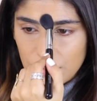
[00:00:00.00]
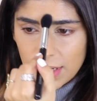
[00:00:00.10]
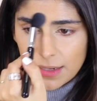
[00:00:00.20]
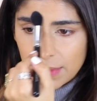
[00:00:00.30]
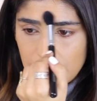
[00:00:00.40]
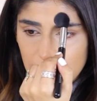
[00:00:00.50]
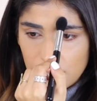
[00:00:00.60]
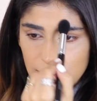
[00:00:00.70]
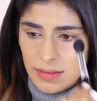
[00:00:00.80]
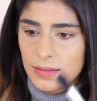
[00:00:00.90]
Let my
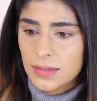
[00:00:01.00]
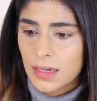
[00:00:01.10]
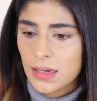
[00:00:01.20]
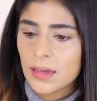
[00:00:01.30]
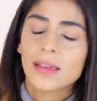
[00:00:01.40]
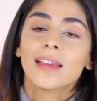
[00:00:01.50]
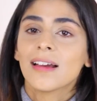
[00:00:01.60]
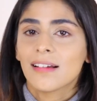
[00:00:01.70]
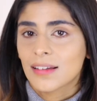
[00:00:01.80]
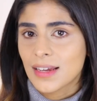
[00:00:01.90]
skin stay
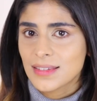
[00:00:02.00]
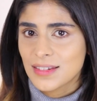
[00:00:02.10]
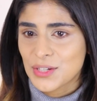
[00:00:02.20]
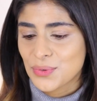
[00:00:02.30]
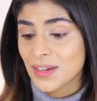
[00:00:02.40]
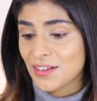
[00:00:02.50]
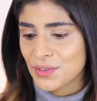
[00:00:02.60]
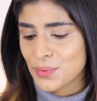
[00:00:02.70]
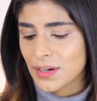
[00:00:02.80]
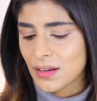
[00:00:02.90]
nice and dewy
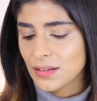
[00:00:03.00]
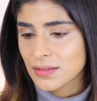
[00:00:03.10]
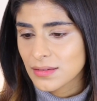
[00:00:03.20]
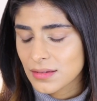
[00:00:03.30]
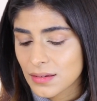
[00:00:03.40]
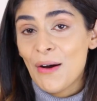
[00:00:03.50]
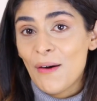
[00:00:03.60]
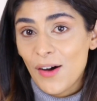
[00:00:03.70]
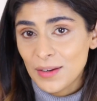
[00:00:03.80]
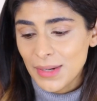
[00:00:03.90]
everywhere else.
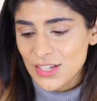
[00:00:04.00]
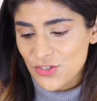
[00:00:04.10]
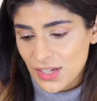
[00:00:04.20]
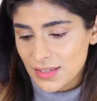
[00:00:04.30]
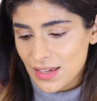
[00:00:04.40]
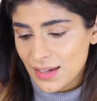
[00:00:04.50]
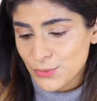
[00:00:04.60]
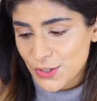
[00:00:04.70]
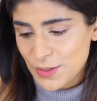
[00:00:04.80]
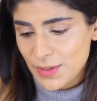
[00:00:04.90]
On my cheeks, I'm
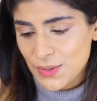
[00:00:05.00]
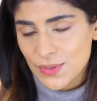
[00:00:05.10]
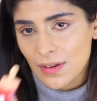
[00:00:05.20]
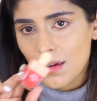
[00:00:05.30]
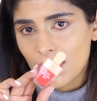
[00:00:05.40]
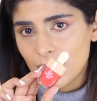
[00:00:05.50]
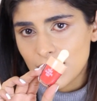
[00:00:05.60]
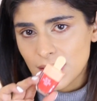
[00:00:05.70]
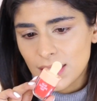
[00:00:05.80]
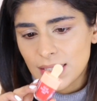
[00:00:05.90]
going to be using the
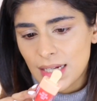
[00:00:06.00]
Dear